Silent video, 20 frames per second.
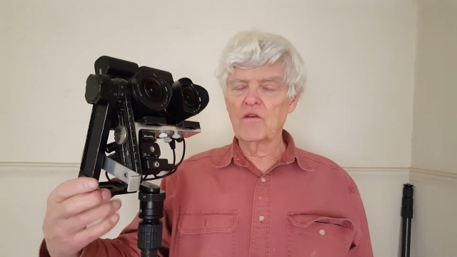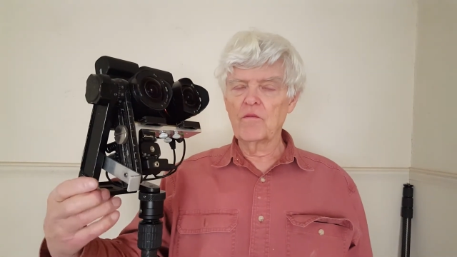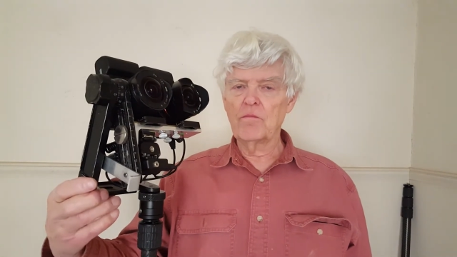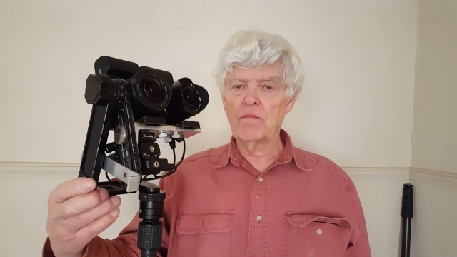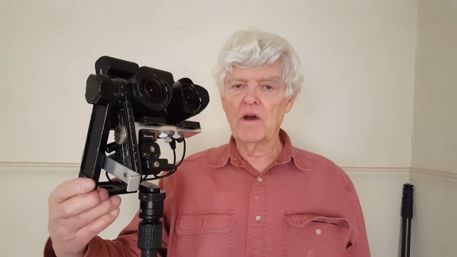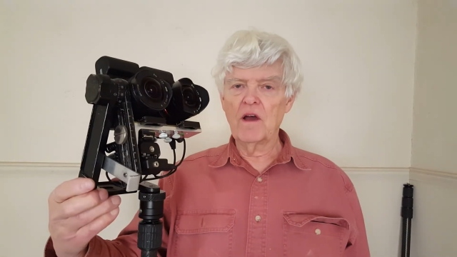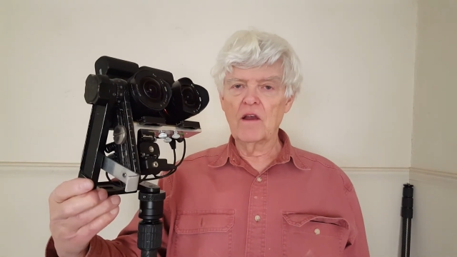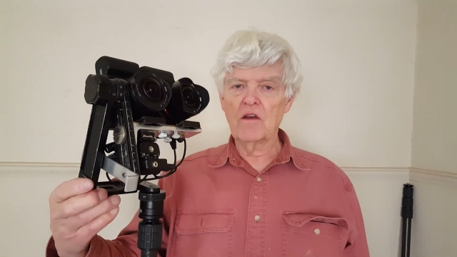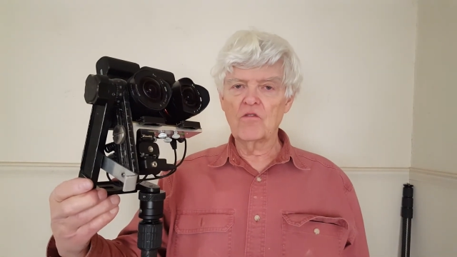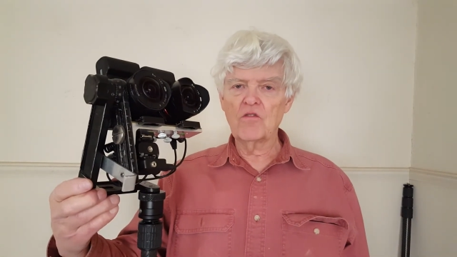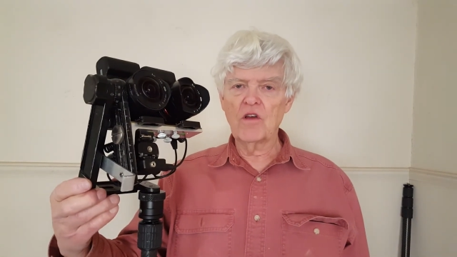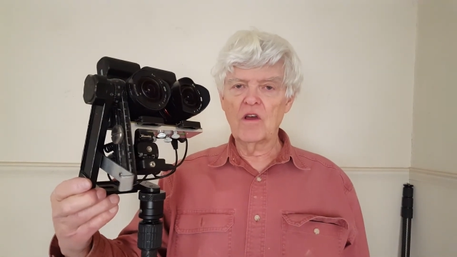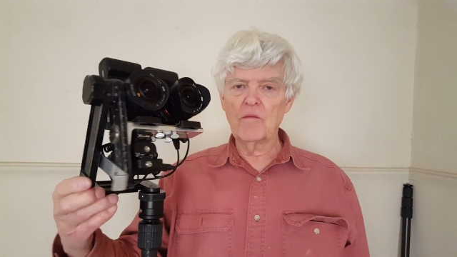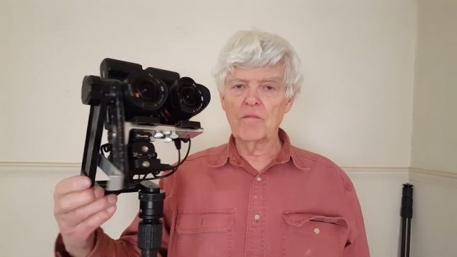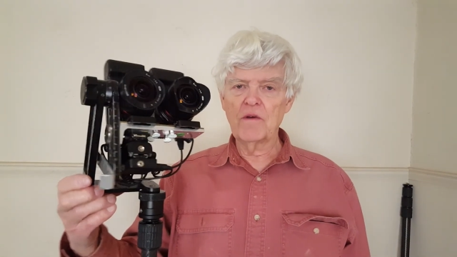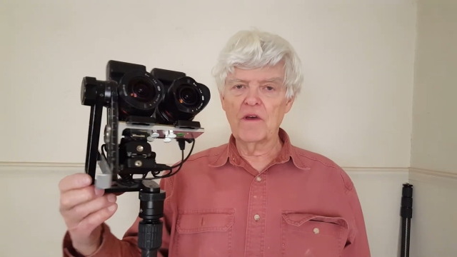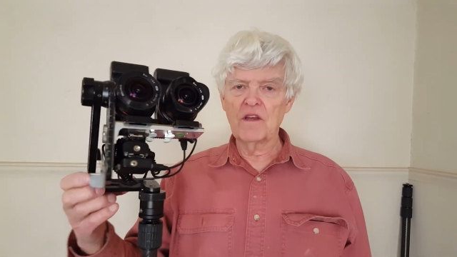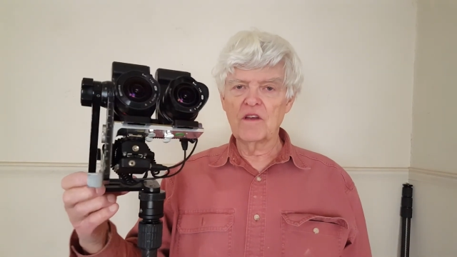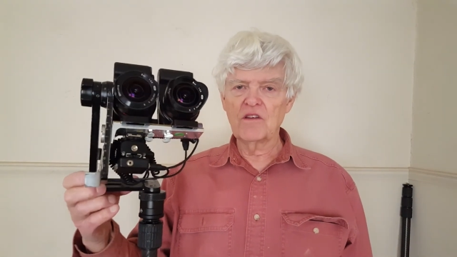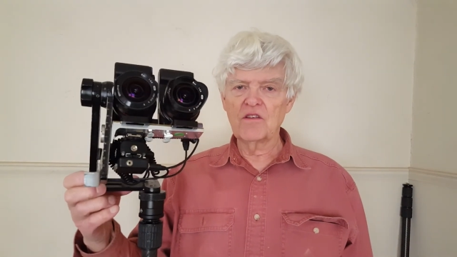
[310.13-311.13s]

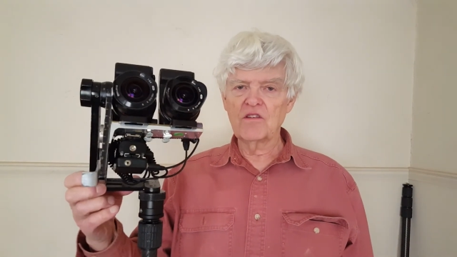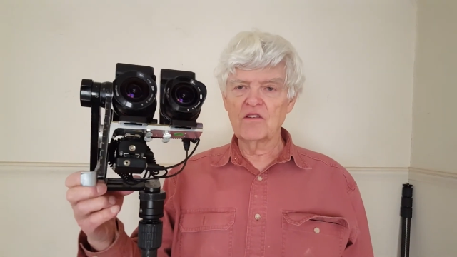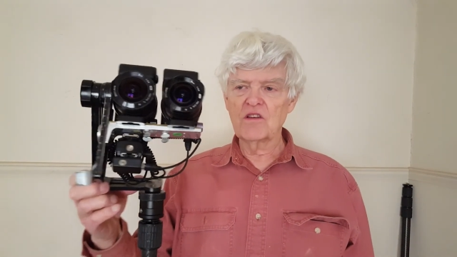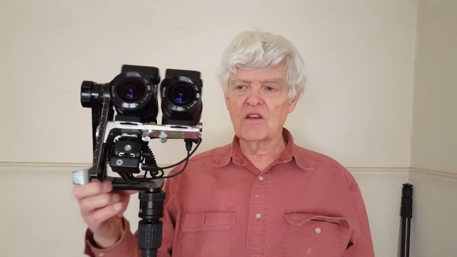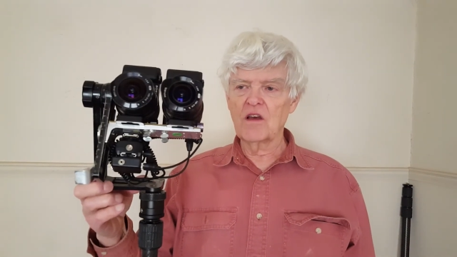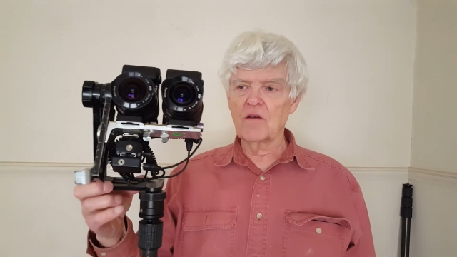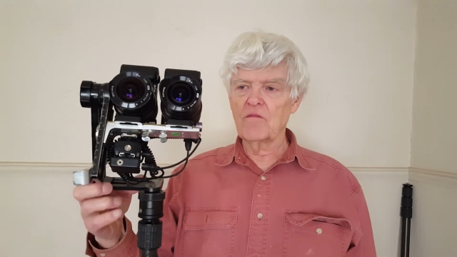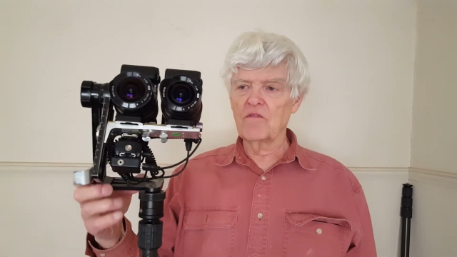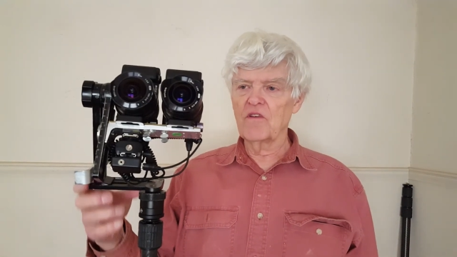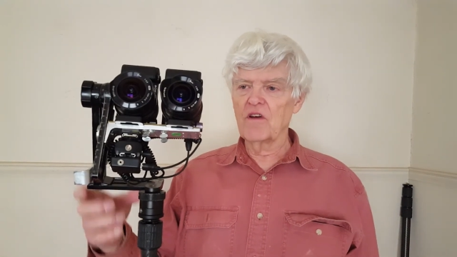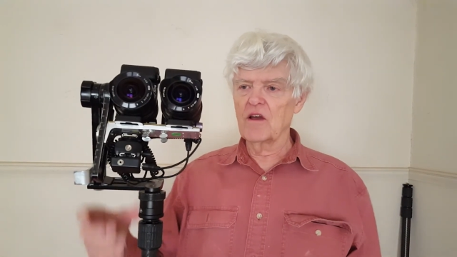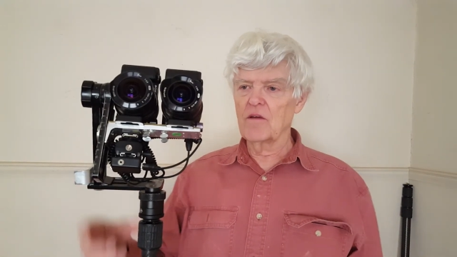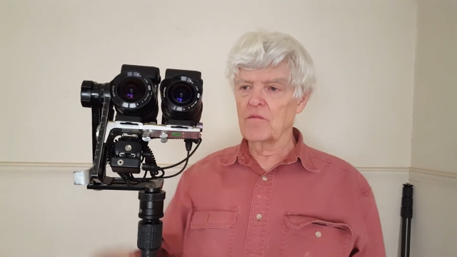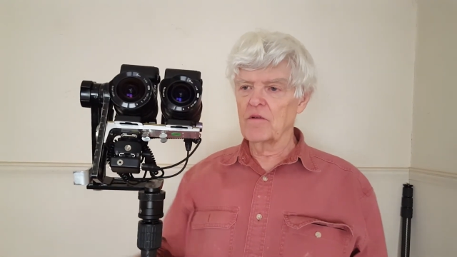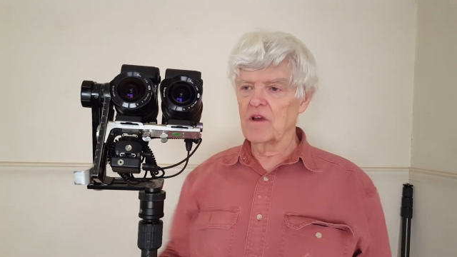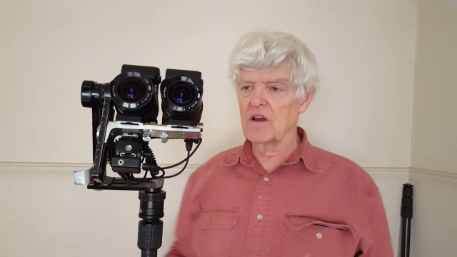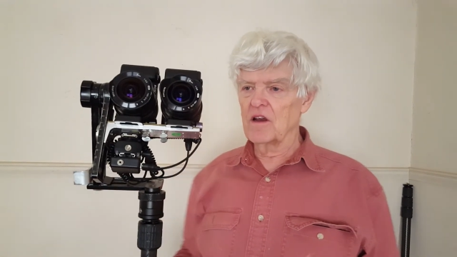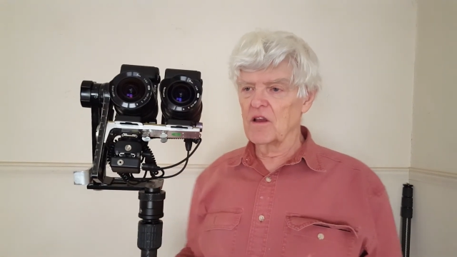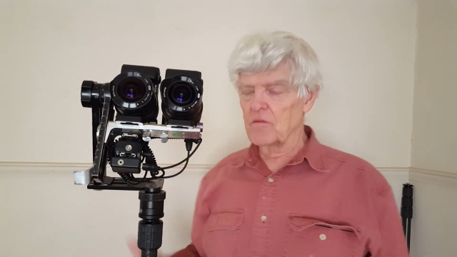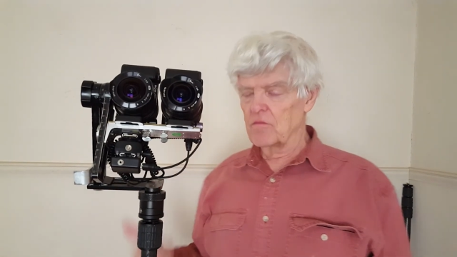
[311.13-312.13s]
tripod to stop
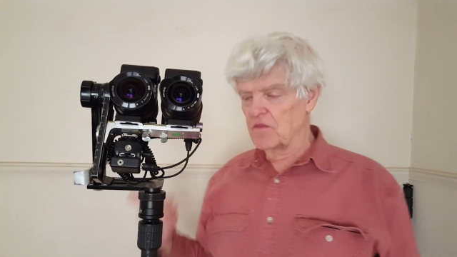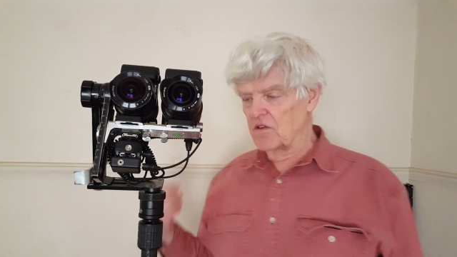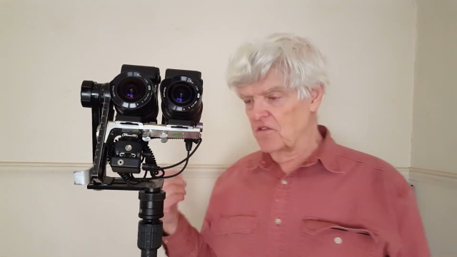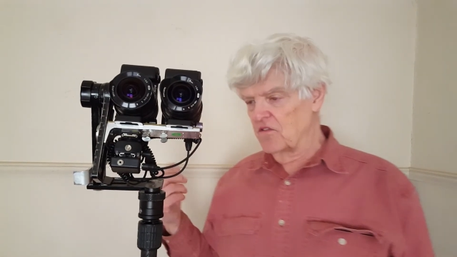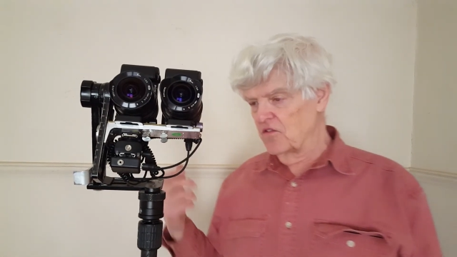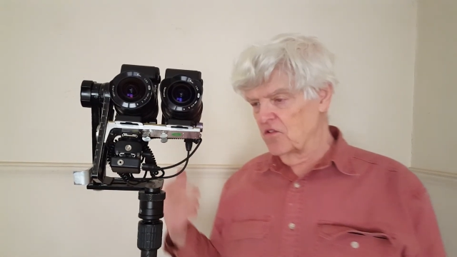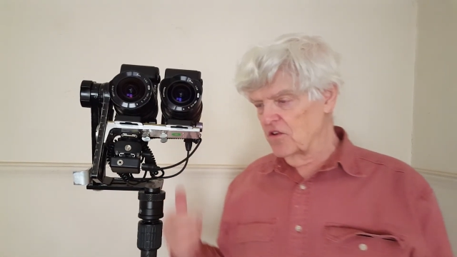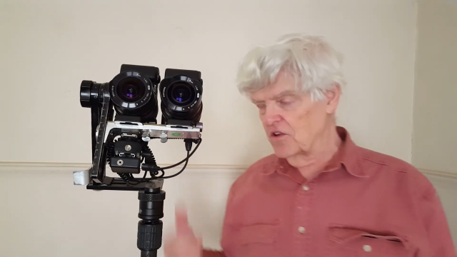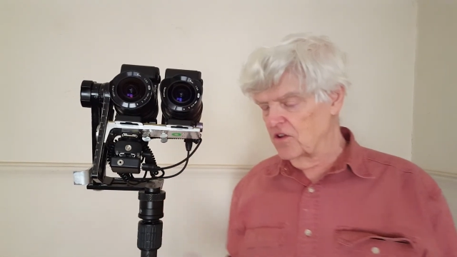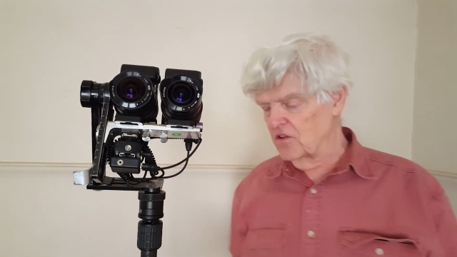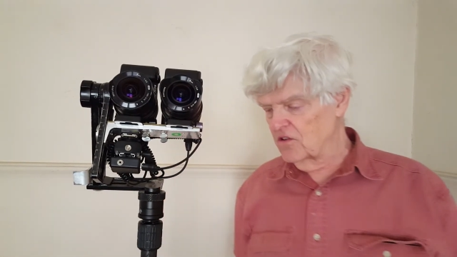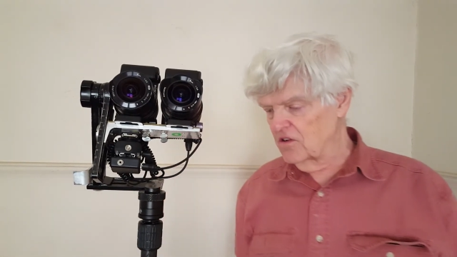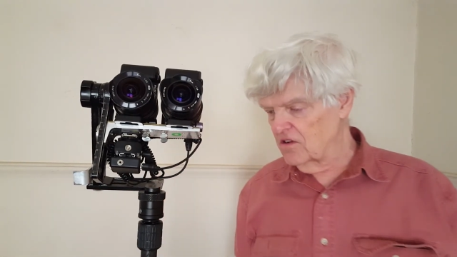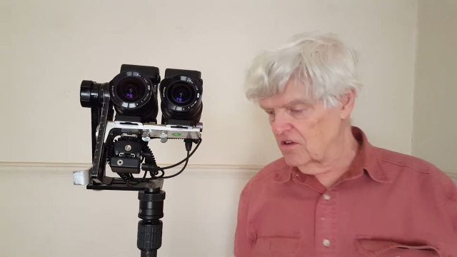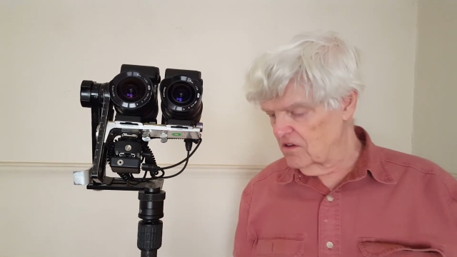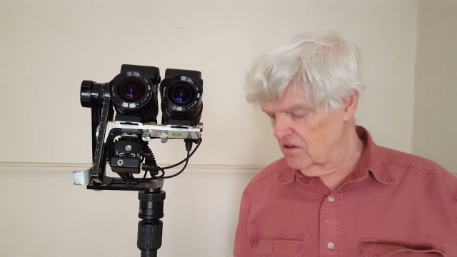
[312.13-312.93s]
vibrating before you